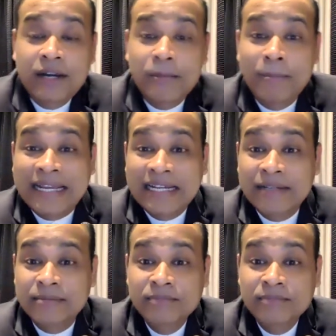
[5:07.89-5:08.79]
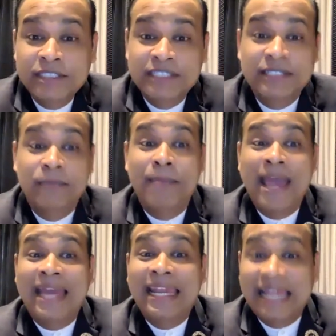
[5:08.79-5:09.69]
becomes
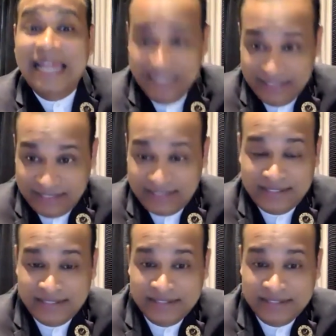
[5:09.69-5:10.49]
paralyzed.